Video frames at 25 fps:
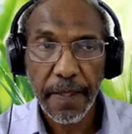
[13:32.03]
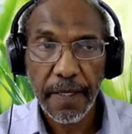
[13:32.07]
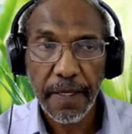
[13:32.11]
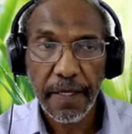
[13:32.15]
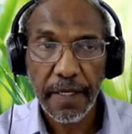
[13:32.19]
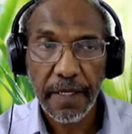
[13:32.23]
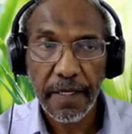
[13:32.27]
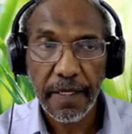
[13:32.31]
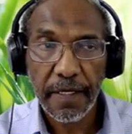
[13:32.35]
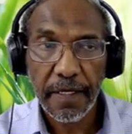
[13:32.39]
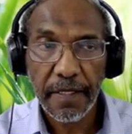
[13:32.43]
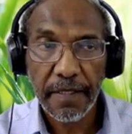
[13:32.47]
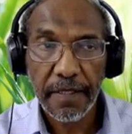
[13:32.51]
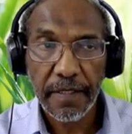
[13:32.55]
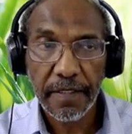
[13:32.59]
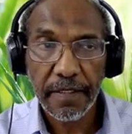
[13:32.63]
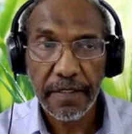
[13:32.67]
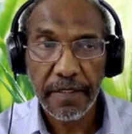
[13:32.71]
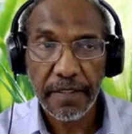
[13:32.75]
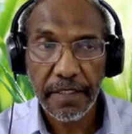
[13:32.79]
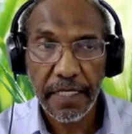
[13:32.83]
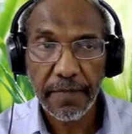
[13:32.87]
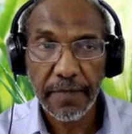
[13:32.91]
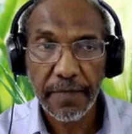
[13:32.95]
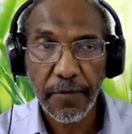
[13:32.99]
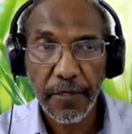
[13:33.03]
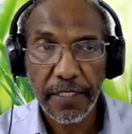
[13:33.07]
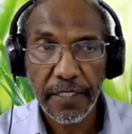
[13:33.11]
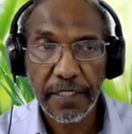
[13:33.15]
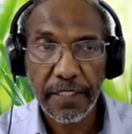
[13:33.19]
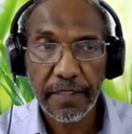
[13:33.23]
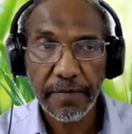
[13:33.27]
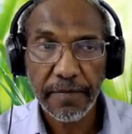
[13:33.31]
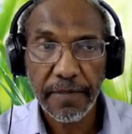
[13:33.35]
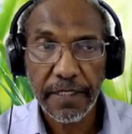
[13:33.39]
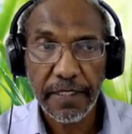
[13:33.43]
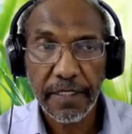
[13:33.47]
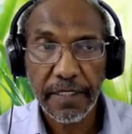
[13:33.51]
And the
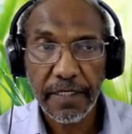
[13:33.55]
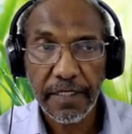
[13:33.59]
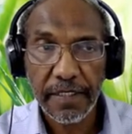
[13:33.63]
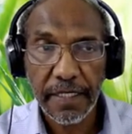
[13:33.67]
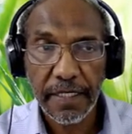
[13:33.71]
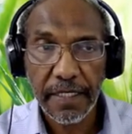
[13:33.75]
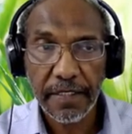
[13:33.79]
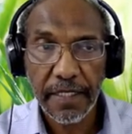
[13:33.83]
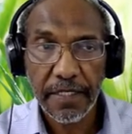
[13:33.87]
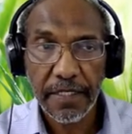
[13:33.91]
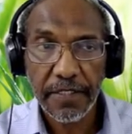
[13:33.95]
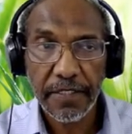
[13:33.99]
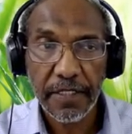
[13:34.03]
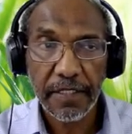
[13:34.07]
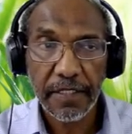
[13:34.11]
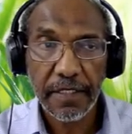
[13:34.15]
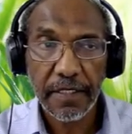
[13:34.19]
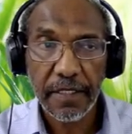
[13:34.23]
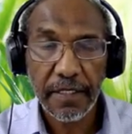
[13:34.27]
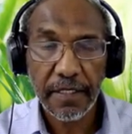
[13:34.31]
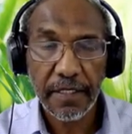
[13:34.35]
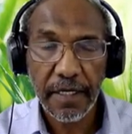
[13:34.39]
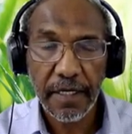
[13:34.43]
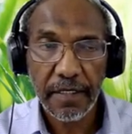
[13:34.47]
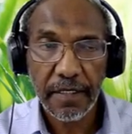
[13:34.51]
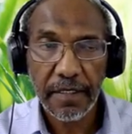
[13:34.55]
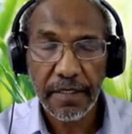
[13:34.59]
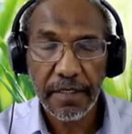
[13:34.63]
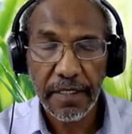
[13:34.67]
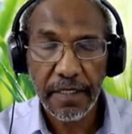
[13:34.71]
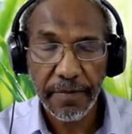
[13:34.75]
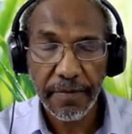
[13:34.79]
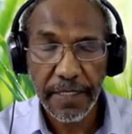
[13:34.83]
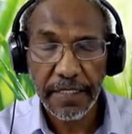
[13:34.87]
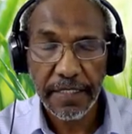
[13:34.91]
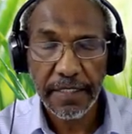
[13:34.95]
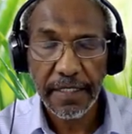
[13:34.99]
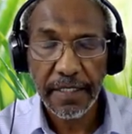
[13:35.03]
interpolated median is adjusted,
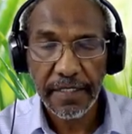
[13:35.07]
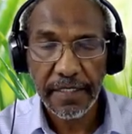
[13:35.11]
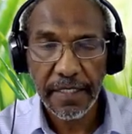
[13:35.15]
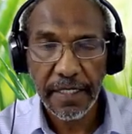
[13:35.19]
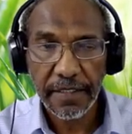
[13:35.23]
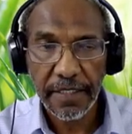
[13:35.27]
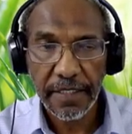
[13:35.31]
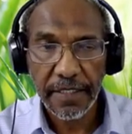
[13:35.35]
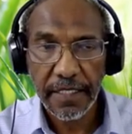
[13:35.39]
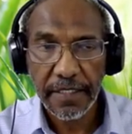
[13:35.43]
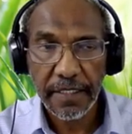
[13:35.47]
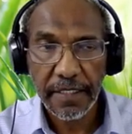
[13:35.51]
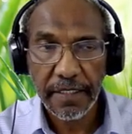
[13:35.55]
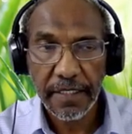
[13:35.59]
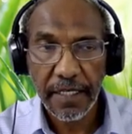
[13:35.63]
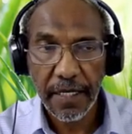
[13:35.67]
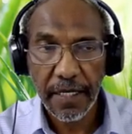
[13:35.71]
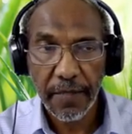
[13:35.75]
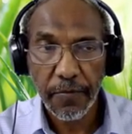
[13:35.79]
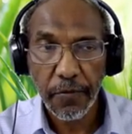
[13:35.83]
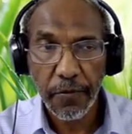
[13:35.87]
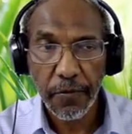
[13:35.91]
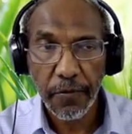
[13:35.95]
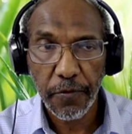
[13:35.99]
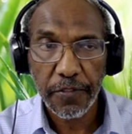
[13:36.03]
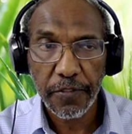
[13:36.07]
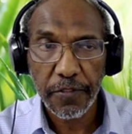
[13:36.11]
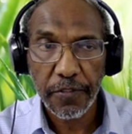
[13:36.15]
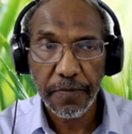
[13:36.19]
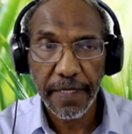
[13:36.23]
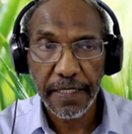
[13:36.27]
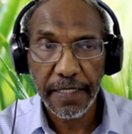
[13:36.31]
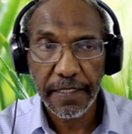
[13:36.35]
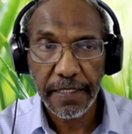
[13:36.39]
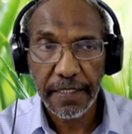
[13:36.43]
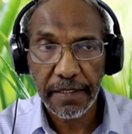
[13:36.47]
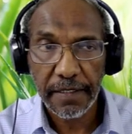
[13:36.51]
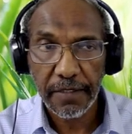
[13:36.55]
the median is adjusted upwards
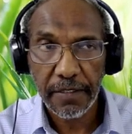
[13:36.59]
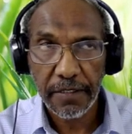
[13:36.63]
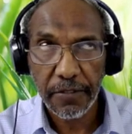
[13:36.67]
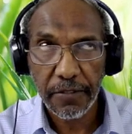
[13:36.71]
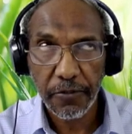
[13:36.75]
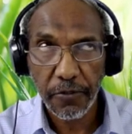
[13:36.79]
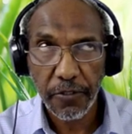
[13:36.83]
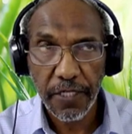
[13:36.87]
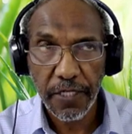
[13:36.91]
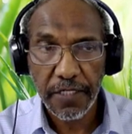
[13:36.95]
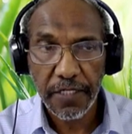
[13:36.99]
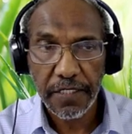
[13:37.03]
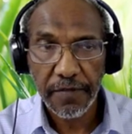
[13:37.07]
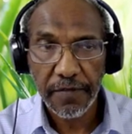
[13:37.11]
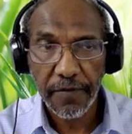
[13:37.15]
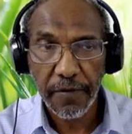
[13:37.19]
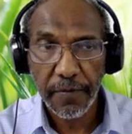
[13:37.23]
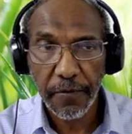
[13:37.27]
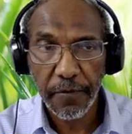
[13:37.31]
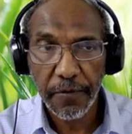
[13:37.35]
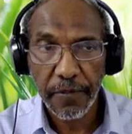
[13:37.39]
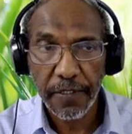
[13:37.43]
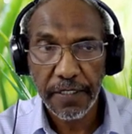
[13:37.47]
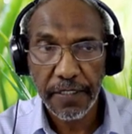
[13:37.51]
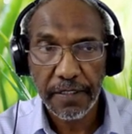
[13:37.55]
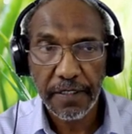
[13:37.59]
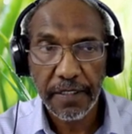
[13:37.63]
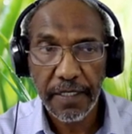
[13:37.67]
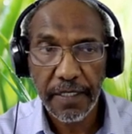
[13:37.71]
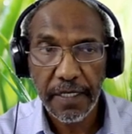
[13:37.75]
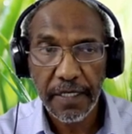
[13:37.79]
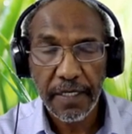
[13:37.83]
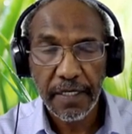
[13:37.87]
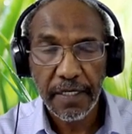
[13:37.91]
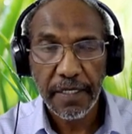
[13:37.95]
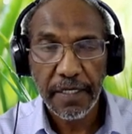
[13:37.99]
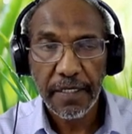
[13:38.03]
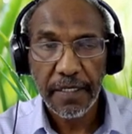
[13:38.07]
by two tenths of a point,
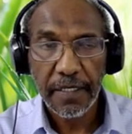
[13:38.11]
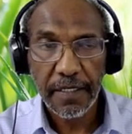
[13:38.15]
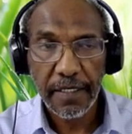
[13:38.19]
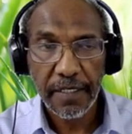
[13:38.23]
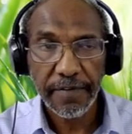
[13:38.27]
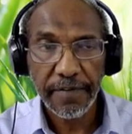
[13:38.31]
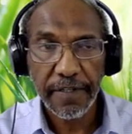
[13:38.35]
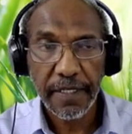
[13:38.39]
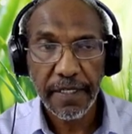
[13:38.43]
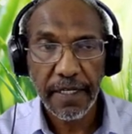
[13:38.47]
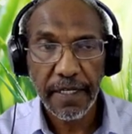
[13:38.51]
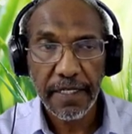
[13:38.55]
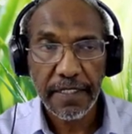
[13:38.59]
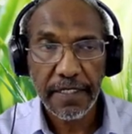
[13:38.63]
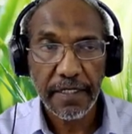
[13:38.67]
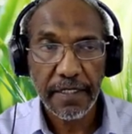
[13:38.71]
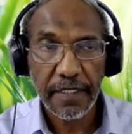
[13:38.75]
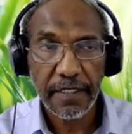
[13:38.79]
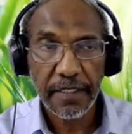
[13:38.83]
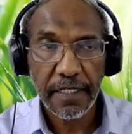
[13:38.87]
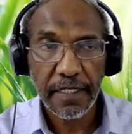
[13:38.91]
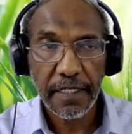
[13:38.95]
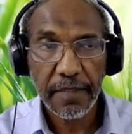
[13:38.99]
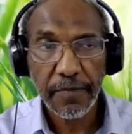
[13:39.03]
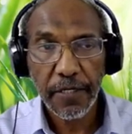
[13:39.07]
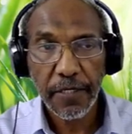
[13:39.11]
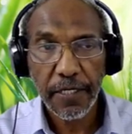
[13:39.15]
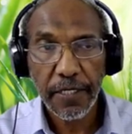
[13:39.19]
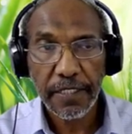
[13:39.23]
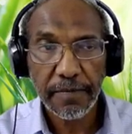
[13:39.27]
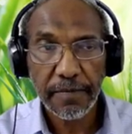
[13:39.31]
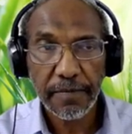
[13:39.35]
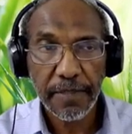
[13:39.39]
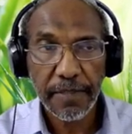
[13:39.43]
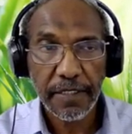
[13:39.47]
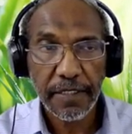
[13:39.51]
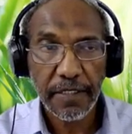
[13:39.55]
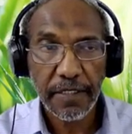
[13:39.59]
giving us an
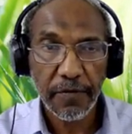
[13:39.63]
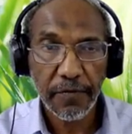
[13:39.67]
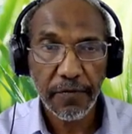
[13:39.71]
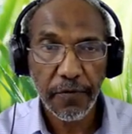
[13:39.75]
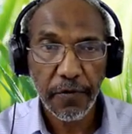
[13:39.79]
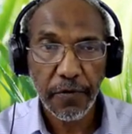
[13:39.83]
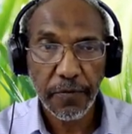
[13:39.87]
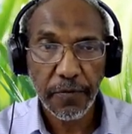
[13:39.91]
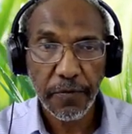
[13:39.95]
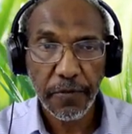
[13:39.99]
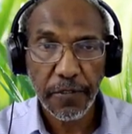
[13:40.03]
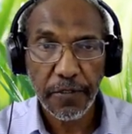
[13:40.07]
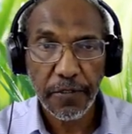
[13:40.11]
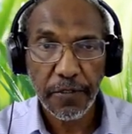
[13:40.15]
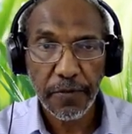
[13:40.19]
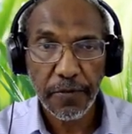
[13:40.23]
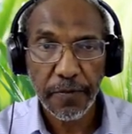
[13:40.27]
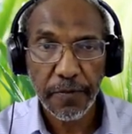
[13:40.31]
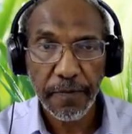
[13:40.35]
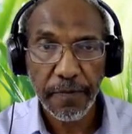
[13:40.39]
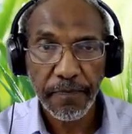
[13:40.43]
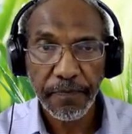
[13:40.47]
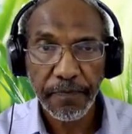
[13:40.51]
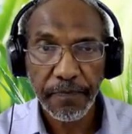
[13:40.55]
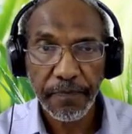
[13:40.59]
interpolated median of 4.2.